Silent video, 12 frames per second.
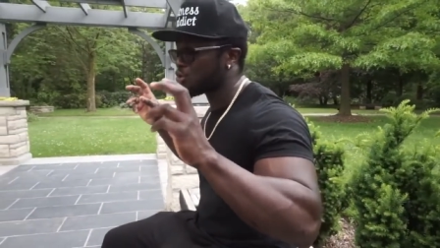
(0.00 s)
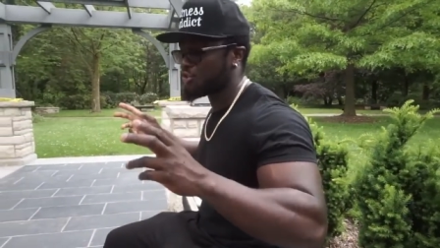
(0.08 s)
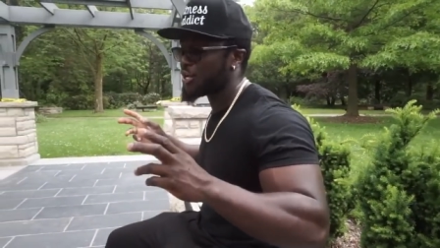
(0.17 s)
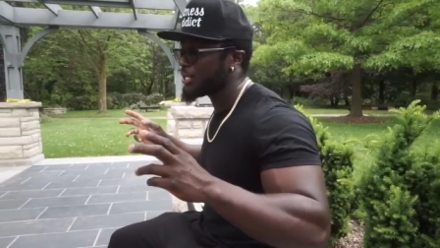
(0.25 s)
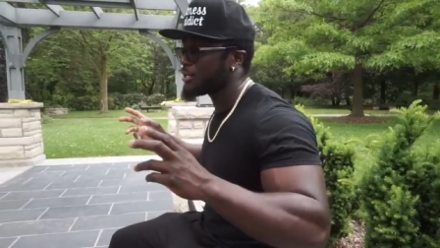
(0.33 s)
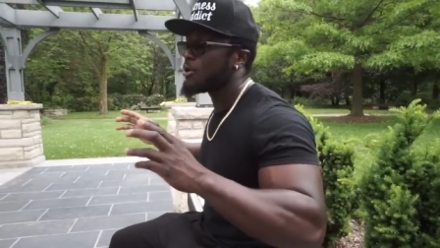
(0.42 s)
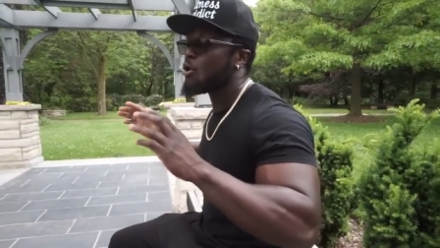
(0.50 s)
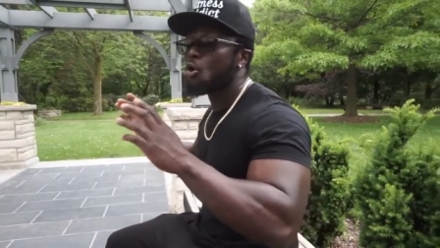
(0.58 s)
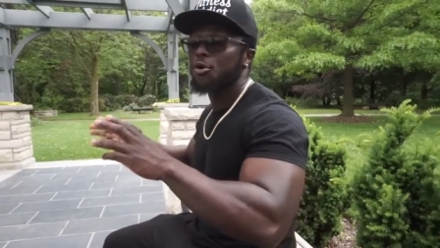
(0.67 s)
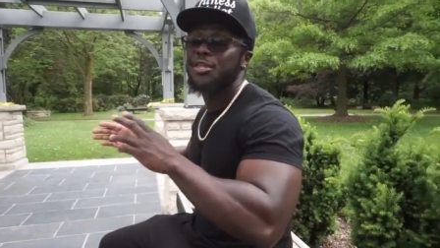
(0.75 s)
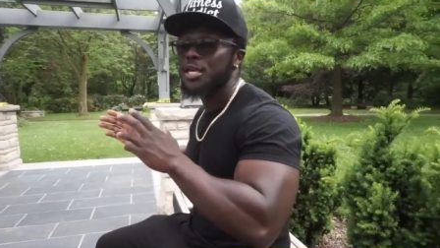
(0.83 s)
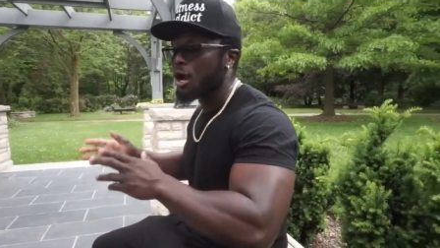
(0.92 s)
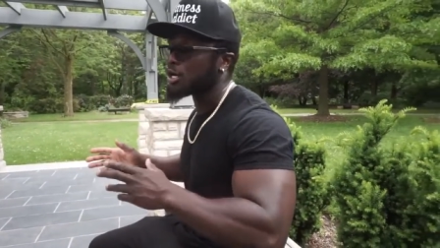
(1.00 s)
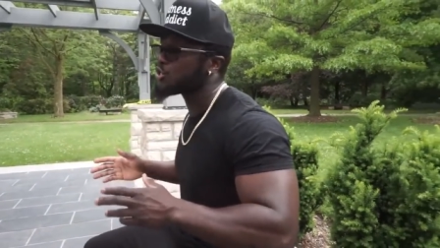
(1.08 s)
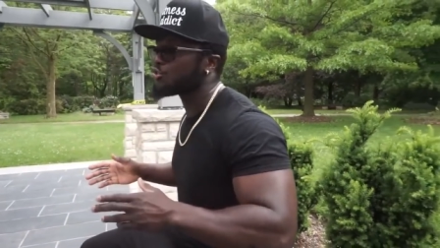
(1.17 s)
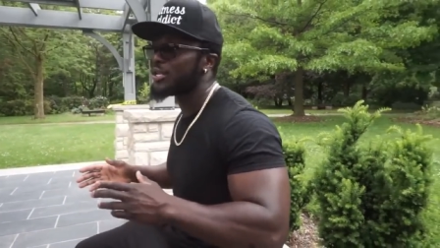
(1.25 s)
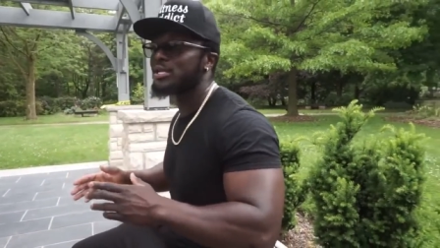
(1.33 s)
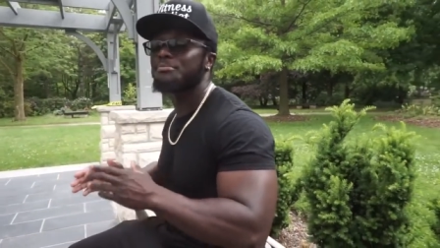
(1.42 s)
train, or they are
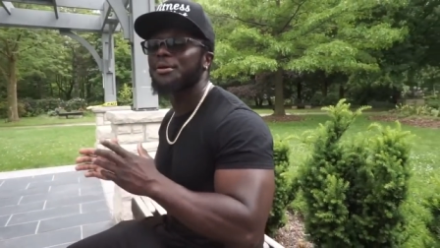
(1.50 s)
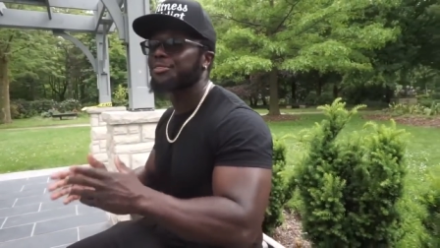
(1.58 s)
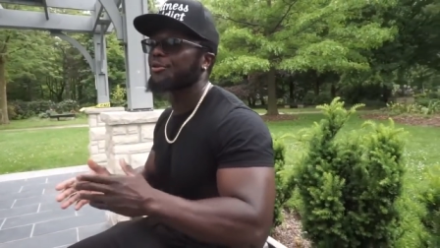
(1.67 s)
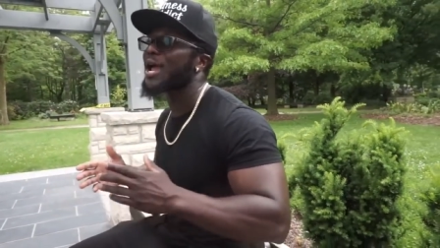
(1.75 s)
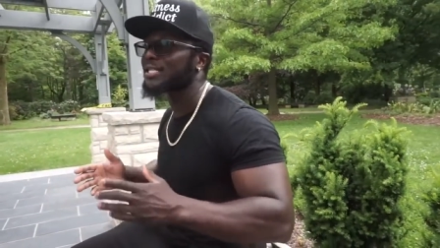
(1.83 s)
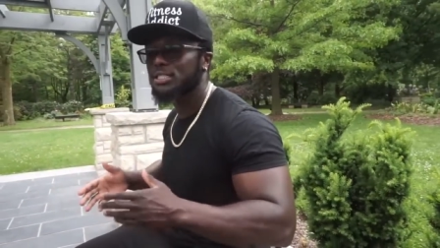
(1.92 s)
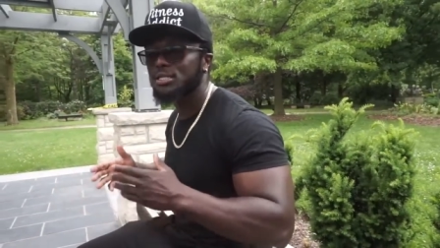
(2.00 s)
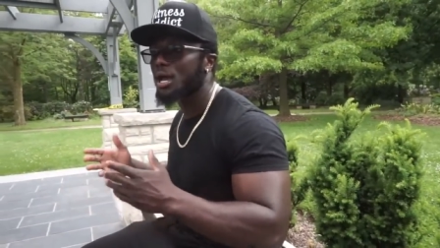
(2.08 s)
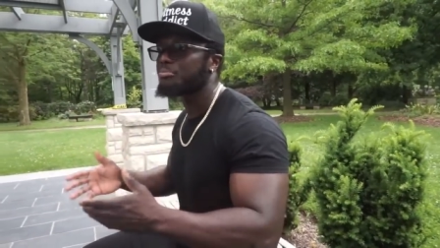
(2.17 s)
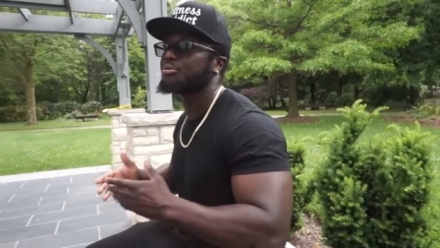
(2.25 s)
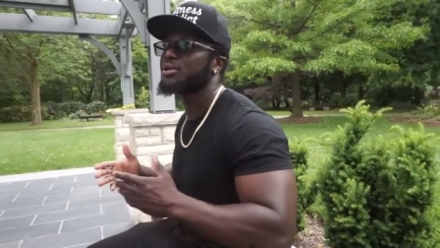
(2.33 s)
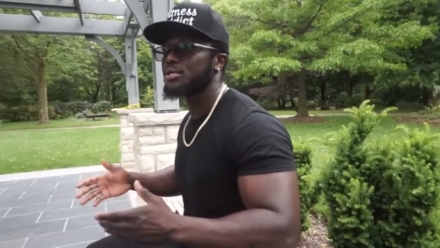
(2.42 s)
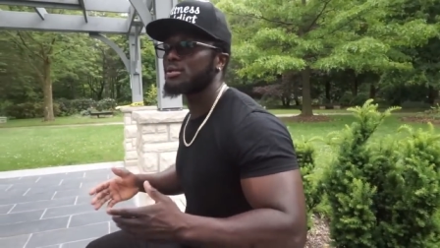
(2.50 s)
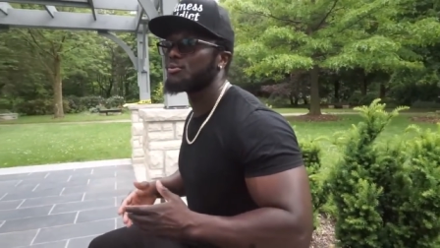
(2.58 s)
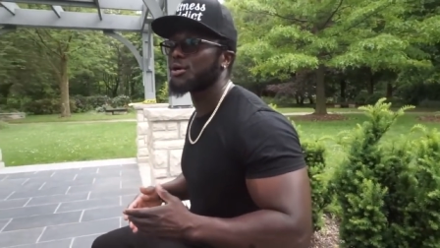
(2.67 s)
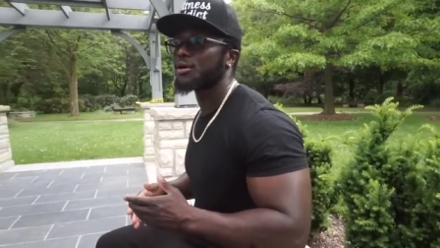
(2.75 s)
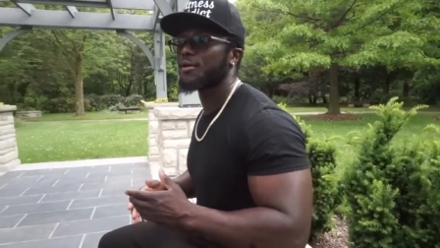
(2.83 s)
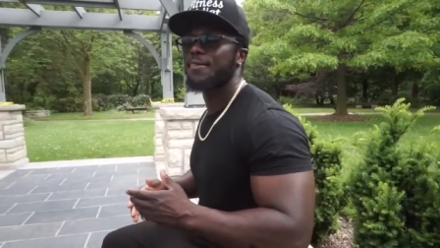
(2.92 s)
training, but they're actually not putting the
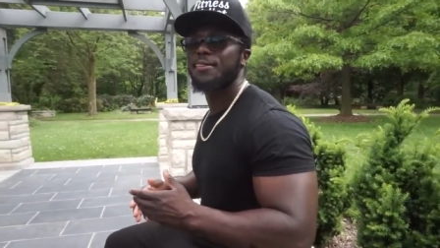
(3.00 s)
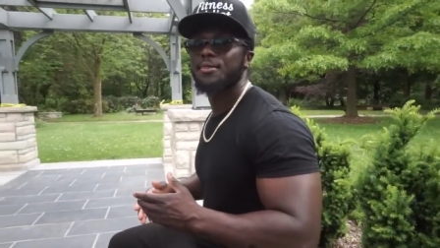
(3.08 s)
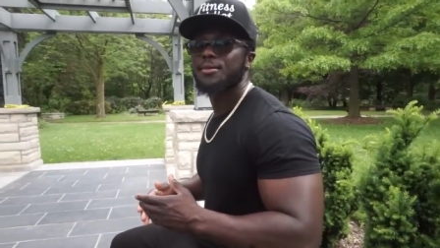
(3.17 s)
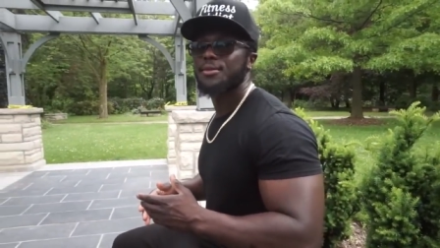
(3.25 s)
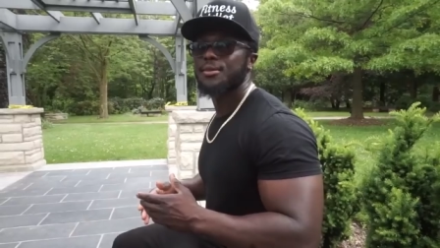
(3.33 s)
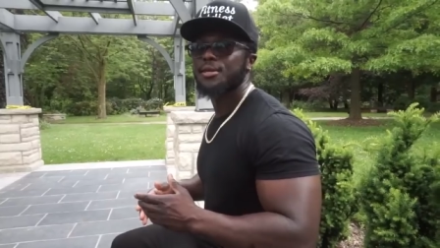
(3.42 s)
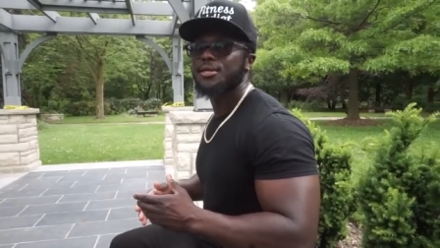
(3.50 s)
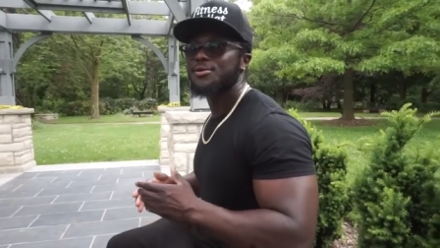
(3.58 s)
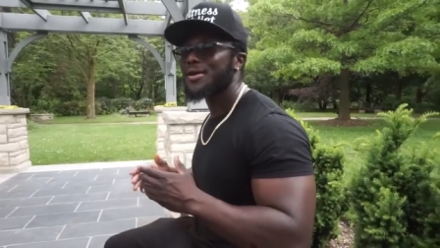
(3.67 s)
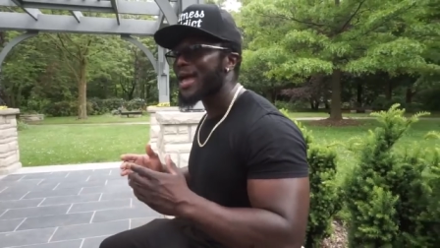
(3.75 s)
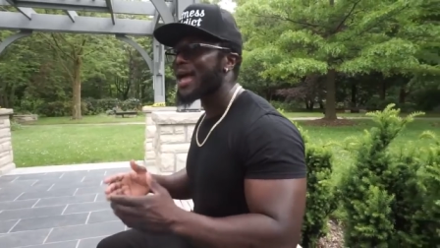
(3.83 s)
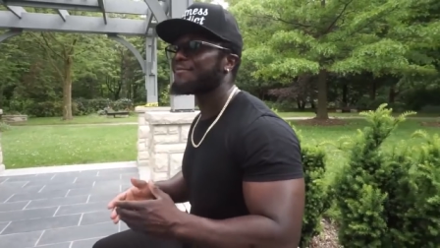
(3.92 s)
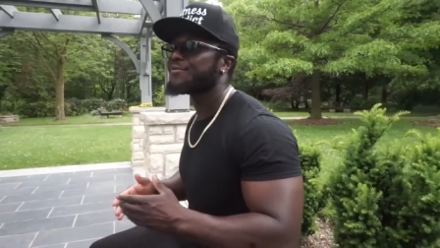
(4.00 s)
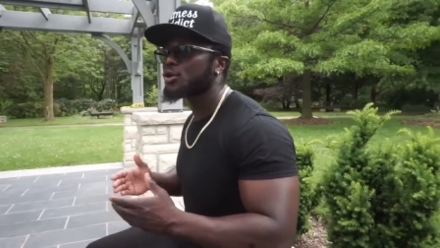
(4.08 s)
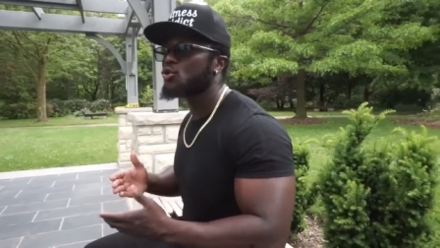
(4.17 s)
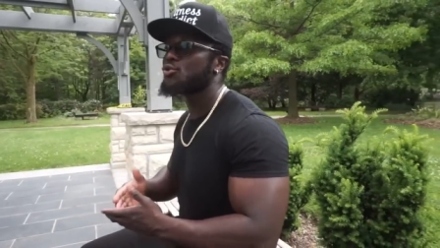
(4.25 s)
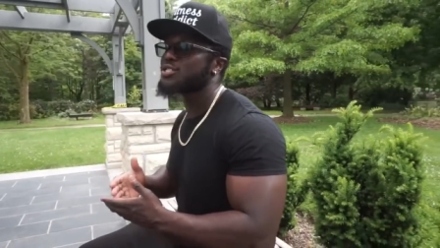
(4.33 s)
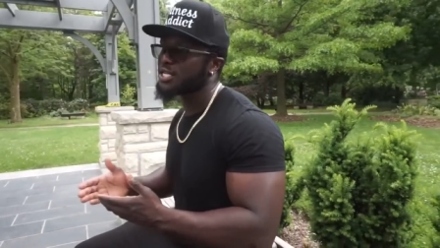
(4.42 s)
work. You have to
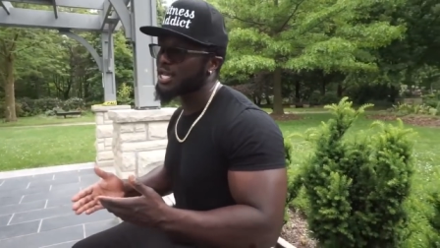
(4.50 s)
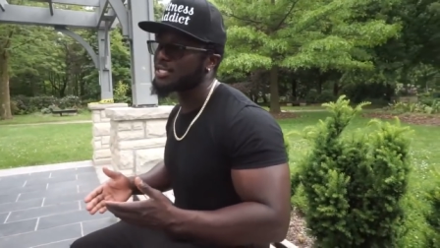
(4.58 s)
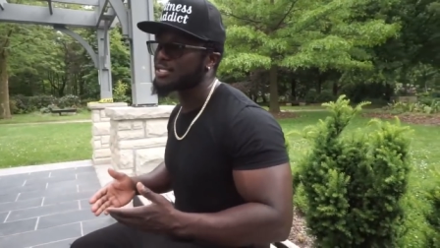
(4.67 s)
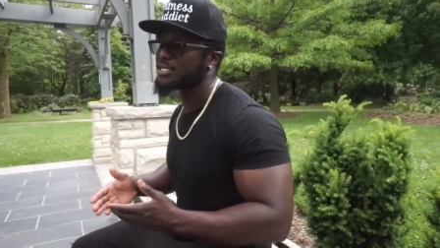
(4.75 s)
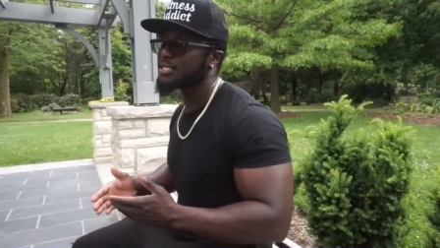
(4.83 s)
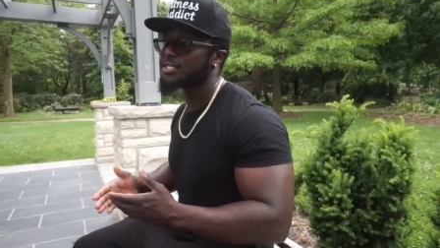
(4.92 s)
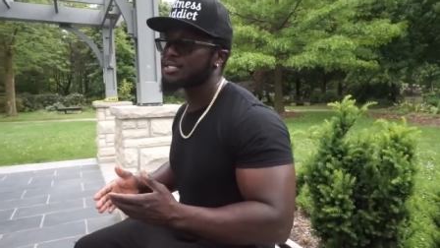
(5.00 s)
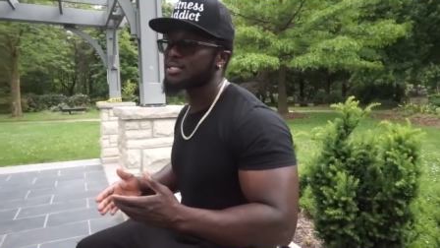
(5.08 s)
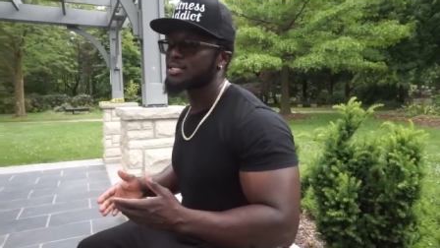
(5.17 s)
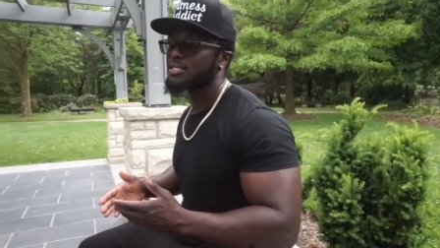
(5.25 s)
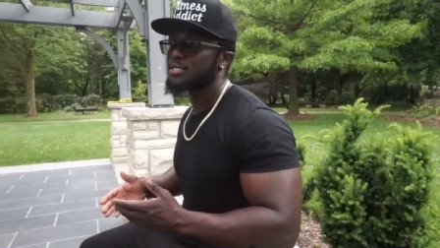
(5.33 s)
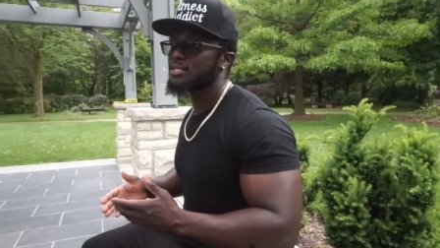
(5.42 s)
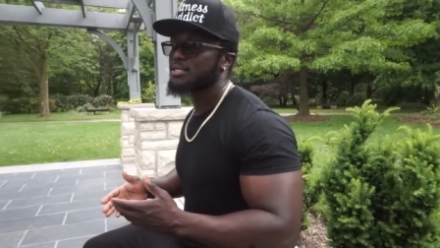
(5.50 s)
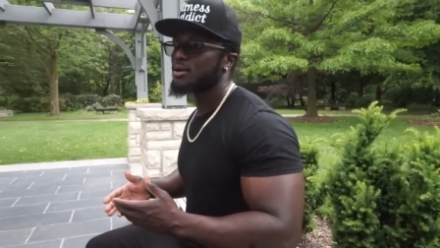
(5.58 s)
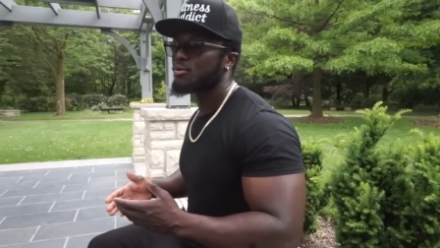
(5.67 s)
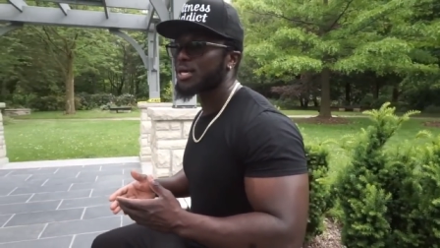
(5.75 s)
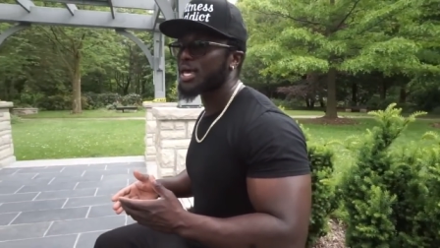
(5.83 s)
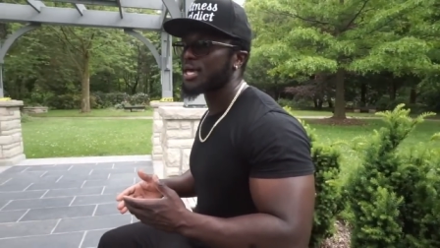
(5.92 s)
go intense,
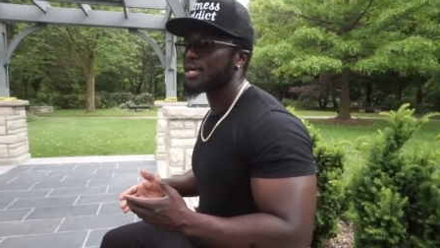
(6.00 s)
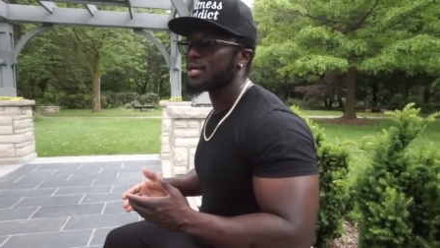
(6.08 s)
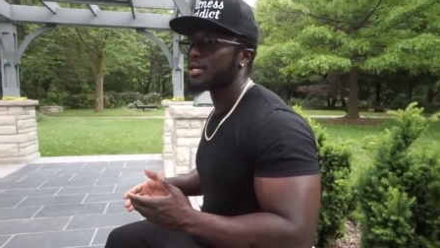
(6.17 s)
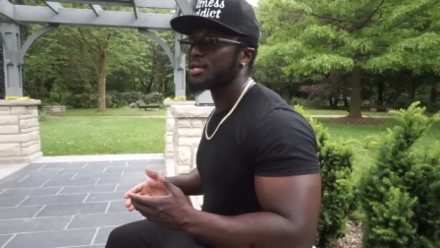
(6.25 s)
okay?